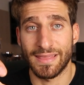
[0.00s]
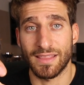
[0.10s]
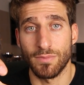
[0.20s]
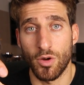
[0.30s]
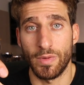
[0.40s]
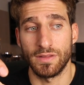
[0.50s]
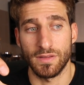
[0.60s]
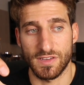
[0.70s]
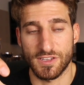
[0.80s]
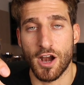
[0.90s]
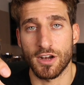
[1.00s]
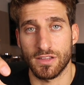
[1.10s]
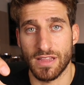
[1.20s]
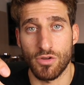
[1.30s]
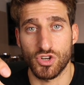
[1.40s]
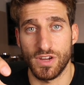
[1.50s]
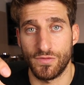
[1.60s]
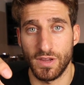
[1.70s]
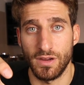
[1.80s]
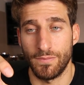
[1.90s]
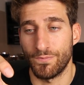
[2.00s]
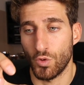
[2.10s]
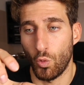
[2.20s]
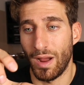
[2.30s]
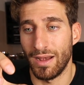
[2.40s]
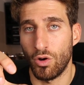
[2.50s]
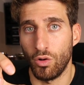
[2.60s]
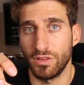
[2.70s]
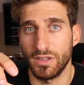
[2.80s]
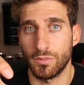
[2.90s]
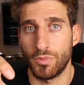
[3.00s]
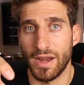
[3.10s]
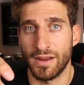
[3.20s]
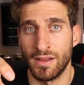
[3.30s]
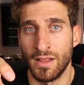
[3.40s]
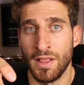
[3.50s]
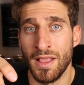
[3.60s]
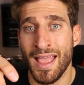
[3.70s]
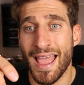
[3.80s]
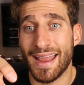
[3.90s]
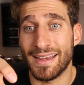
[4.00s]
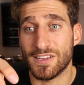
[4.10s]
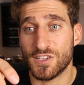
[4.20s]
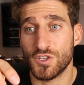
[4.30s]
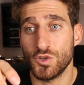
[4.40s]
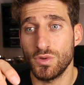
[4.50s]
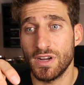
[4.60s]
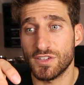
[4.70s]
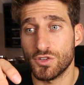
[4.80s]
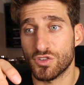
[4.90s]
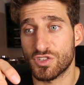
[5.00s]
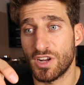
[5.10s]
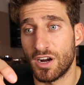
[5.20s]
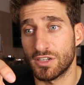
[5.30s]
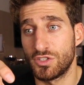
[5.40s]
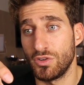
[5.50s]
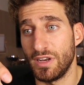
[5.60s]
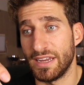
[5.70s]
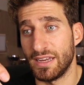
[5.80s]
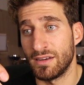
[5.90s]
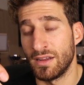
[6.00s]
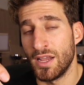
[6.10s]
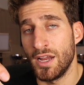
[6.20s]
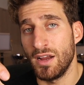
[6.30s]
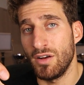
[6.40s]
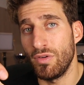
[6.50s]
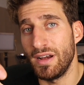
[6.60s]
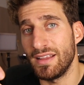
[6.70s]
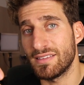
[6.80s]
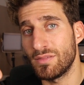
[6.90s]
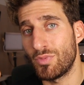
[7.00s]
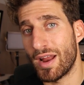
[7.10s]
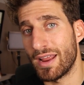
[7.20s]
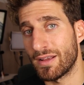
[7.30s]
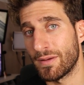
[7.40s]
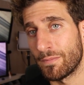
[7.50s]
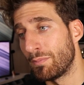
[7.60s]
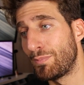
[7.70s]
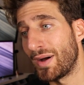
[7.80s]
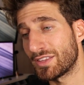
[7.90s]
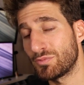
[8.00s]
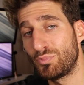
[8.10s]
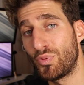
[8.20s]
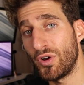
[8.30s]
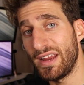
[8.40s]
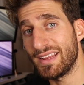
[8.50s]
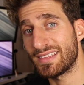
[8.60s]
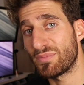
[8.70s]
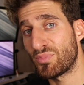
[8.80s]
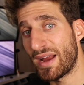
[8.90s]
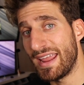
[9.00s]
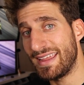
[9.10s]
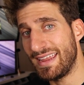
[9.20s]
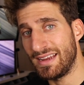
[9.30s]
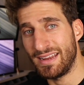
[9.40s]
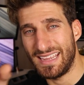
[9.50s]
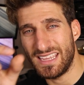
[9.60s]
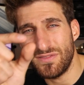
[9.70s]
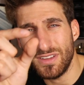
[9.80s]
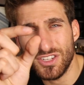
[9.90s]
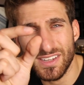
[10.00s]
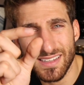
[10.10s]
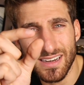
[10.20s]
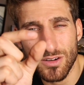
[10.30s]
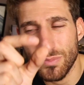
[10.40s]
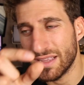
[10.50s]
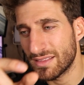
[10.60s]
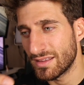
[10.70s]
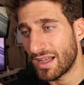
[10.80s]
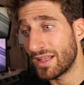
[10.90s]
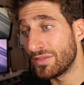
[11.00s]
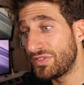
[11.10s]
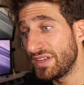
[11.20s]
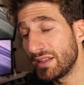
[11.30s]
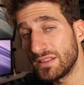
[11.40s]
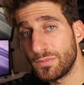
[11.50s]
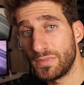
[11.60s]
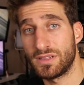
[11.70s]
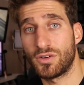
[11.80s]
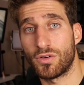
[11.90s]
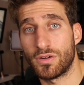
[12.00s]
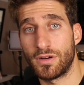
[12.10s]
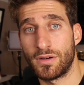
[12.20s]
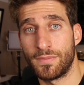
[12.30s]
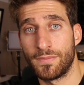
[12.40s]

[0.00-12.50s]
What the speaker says: that moment, start downshifting while holding the brake. And as soon as you start to lean, release the brake, but bring the braking even just a little bit until the mid-corner.